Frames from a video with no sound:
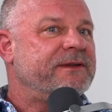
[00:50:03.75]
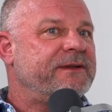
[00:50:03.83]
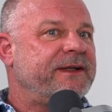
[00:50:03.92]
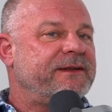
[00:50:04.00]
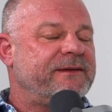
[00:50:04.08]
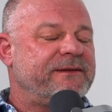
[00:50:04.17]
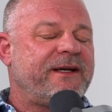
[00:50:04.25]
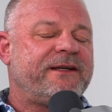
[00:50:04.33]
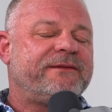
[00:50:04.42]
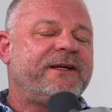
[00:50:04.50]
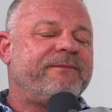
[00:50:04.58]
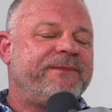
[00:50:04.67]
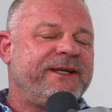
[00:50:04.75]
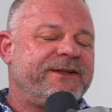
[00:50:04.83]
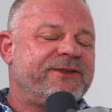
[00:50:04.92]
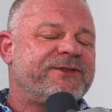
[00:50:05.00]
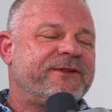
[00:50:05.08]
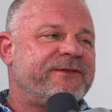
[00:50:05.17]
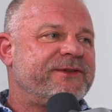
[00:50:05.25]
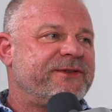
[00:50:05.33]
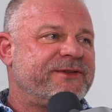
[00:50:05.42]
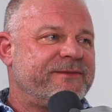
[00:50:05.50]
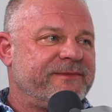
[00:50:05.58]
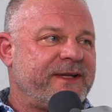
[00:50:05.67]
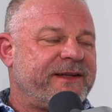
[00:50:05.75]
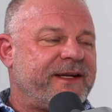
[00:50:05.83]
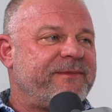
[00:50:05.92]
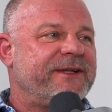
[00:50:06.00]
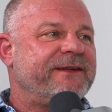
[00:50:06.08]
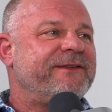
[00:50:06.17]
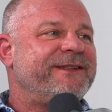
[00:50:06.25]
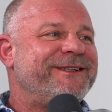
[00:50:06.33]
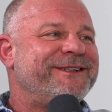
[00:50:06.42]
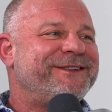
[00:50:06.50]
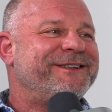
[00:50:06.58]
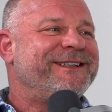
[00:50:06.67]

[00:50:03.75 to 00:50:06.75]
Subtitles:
like not a big disservice because not that big of a deal,